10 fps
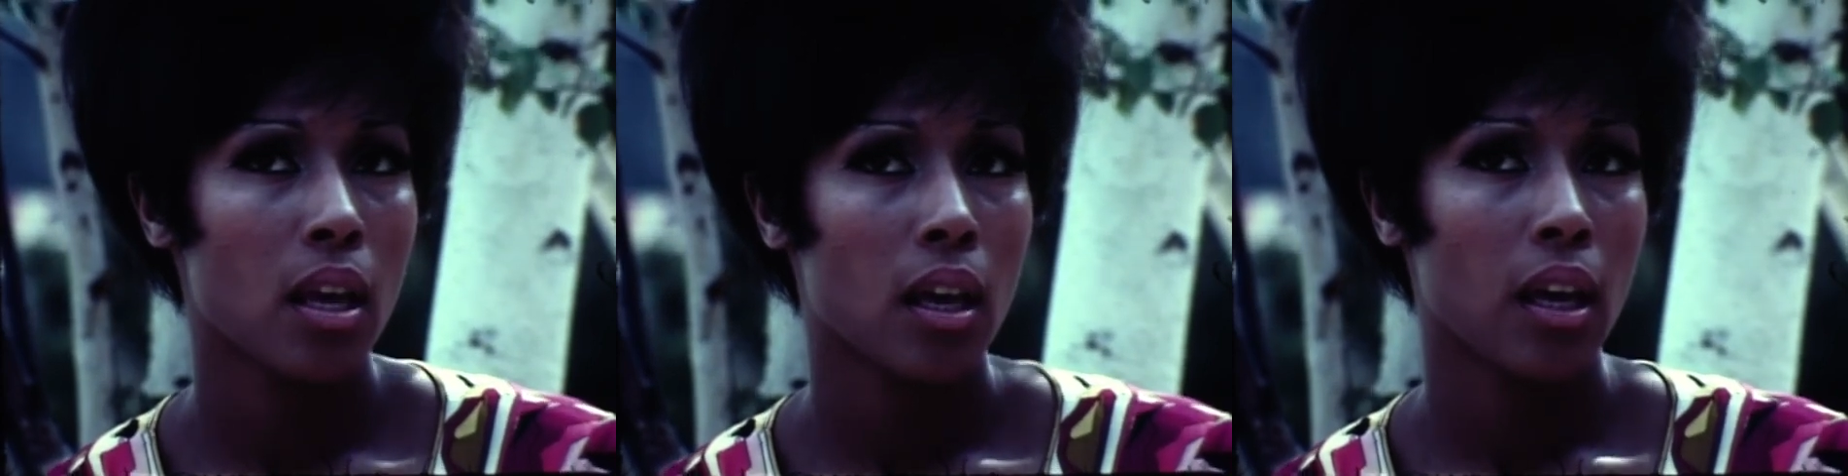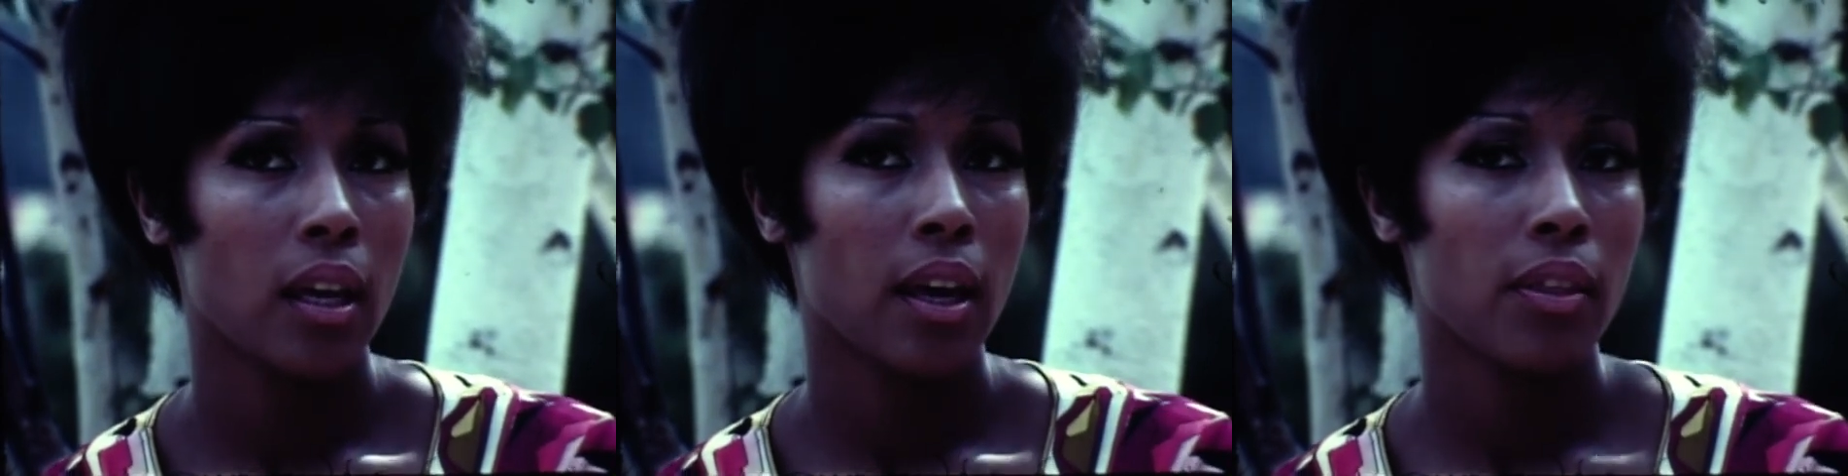
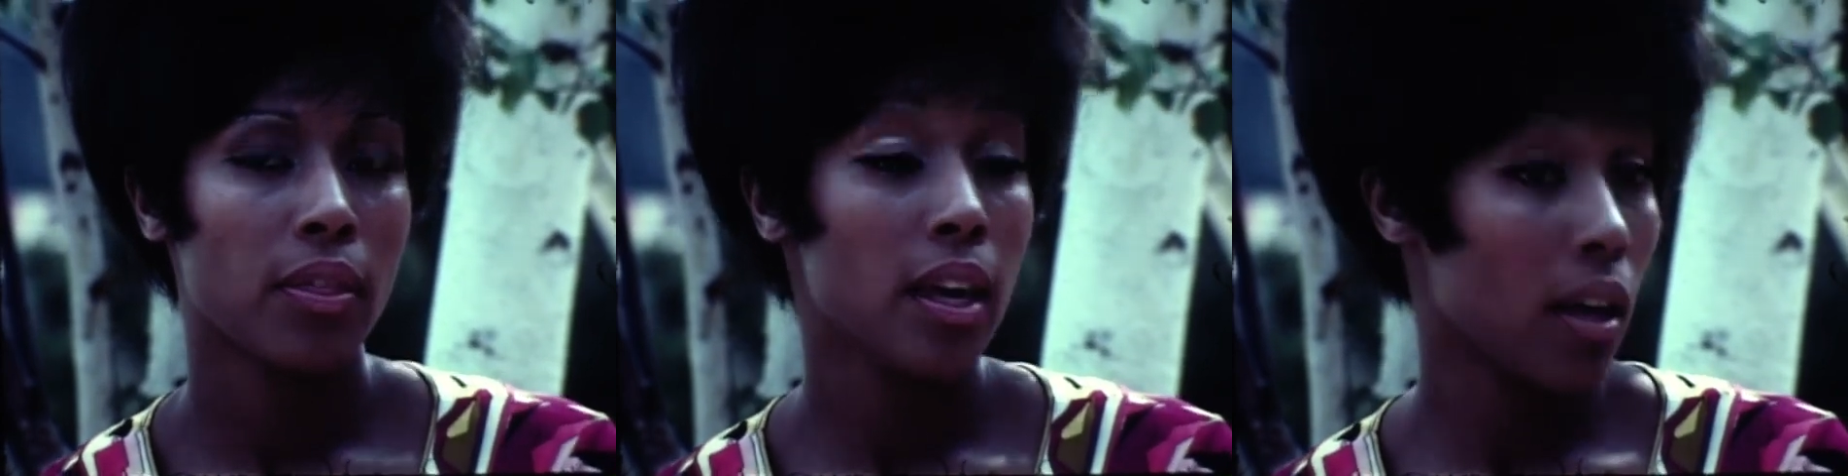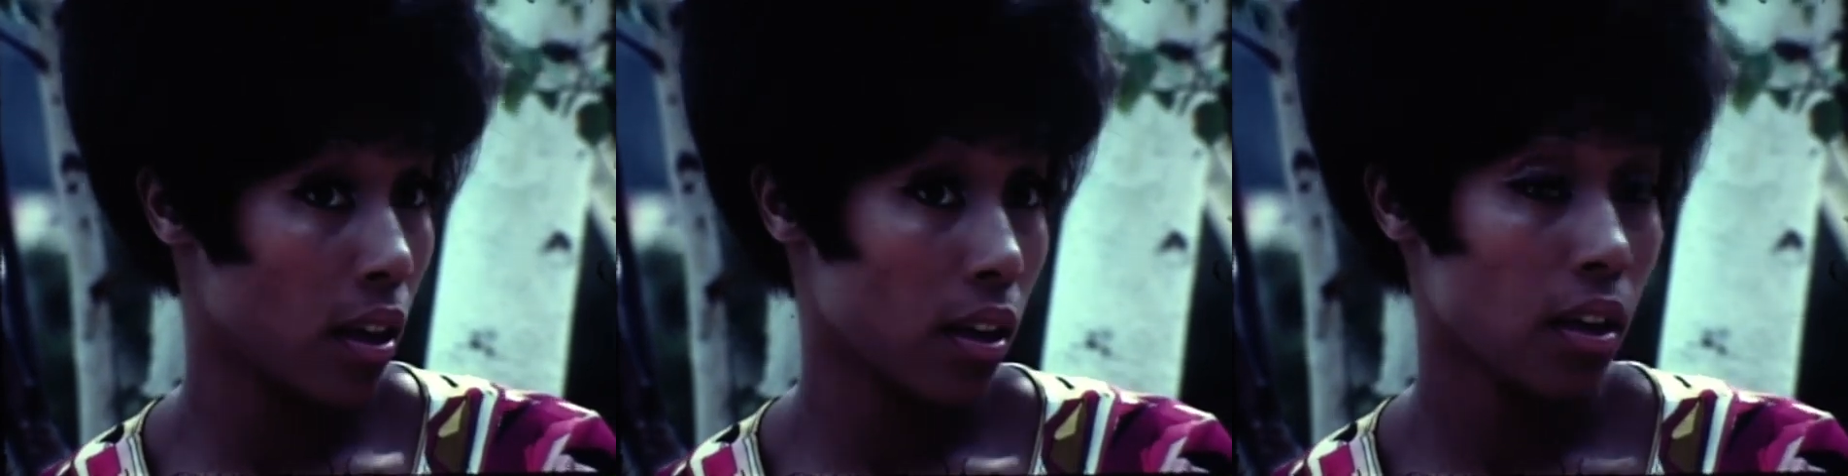And I think,
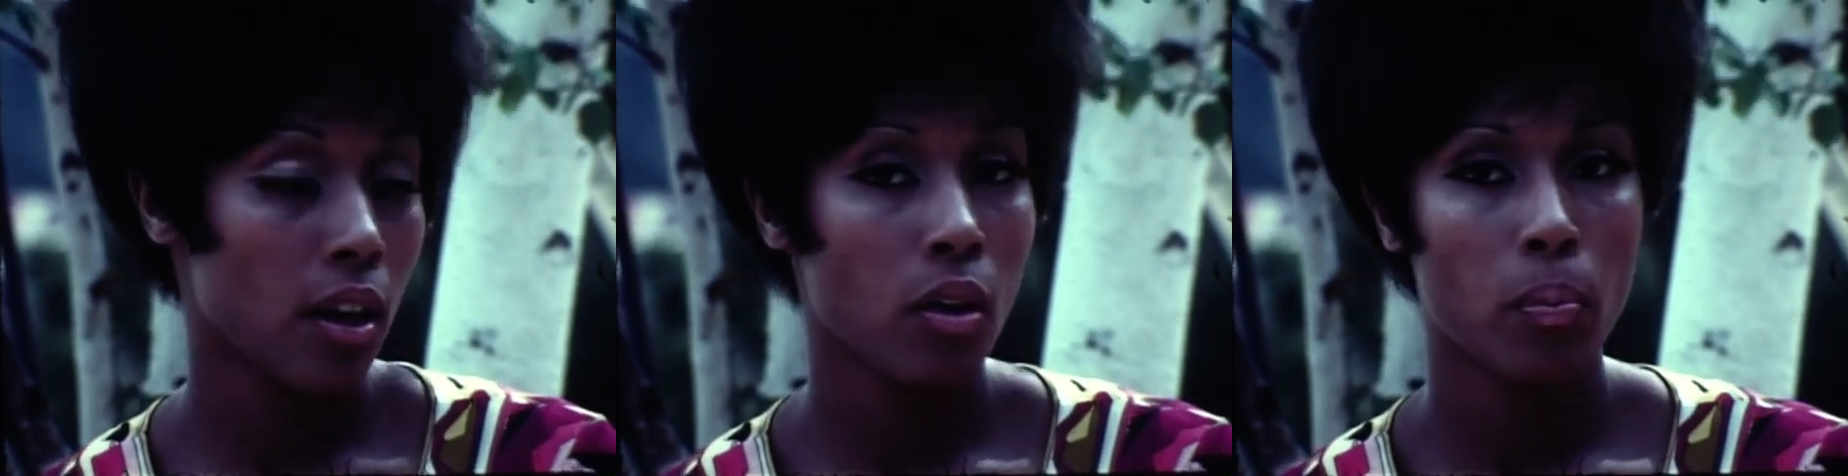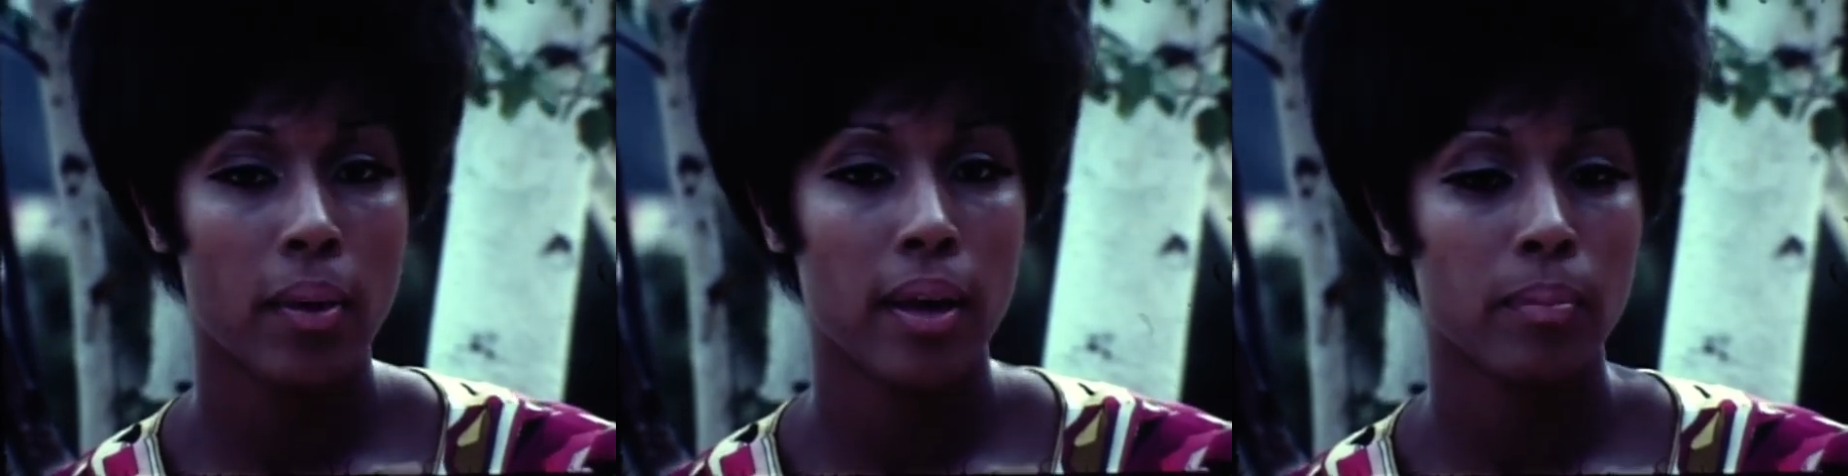I hope
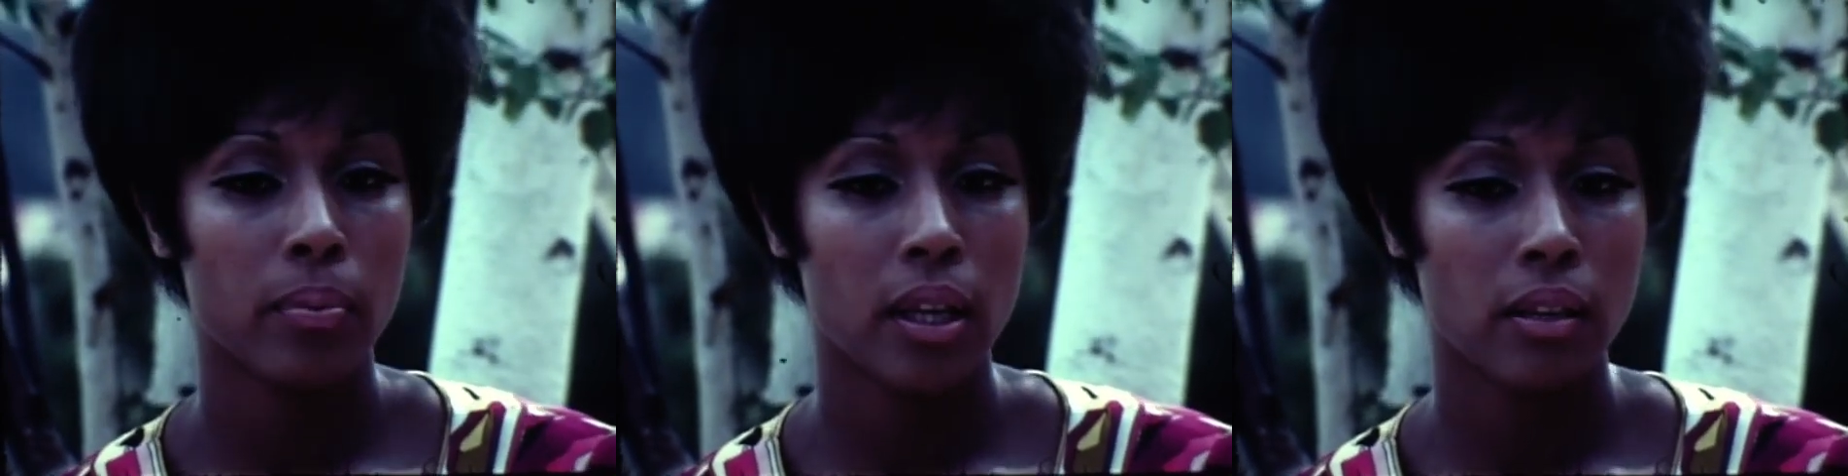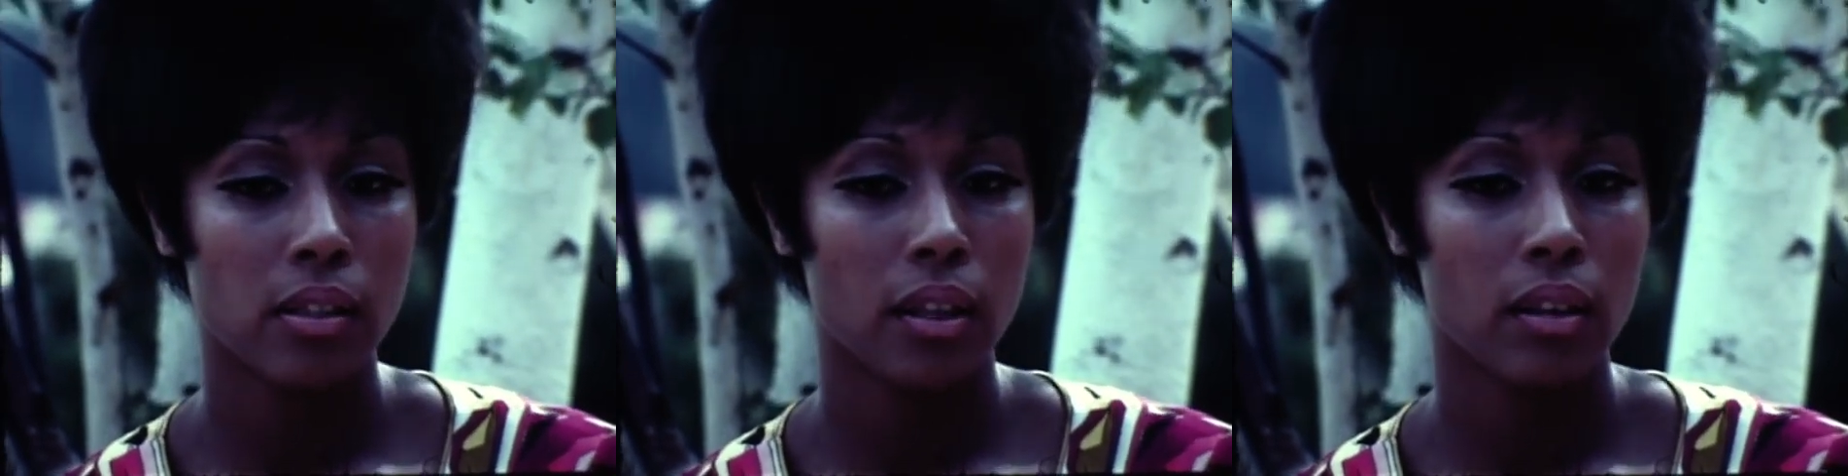I am
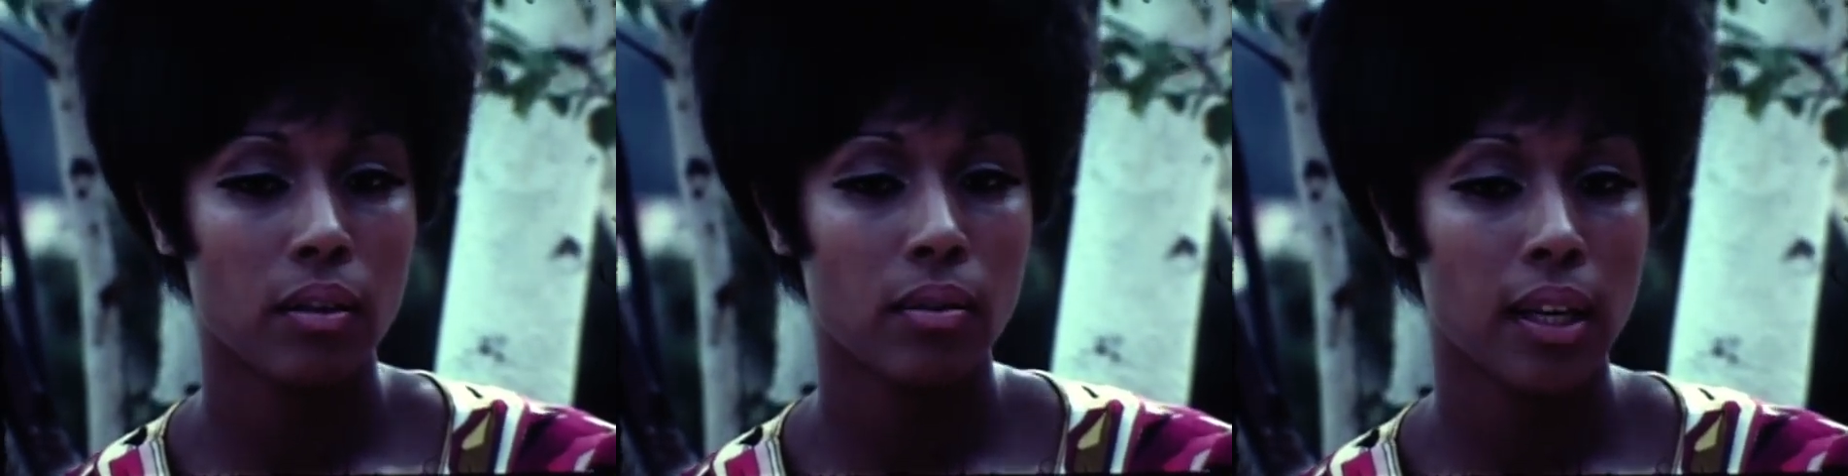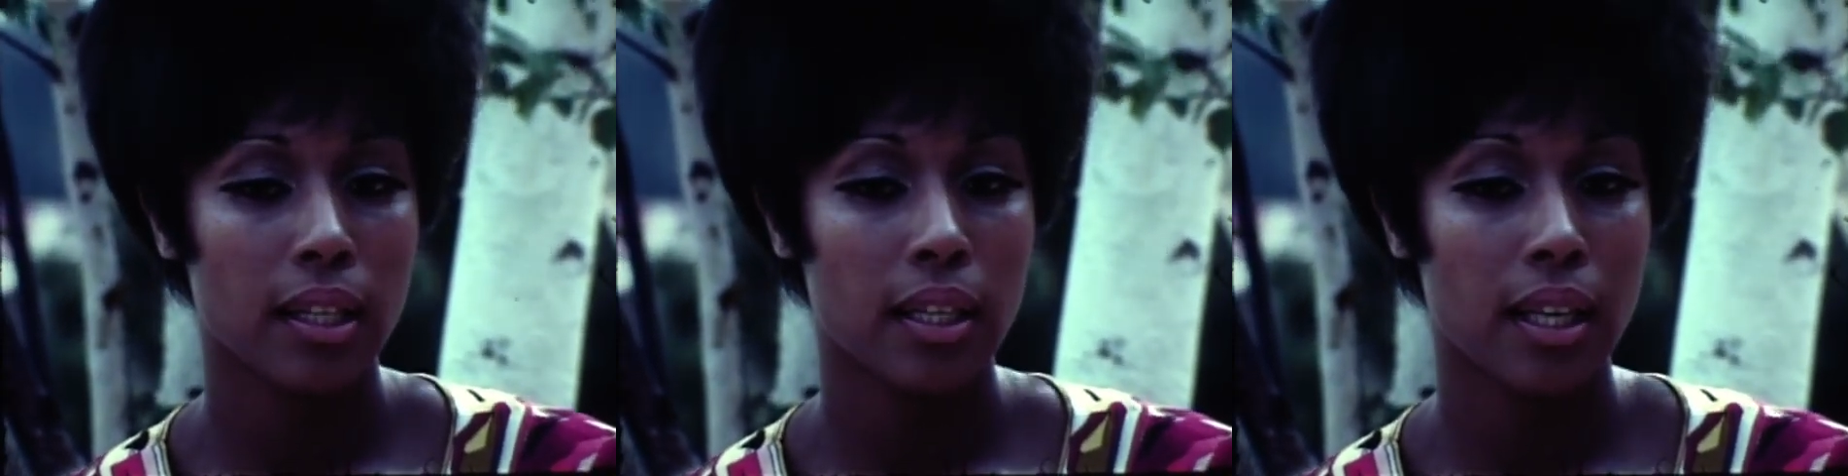pronouncing it correctly,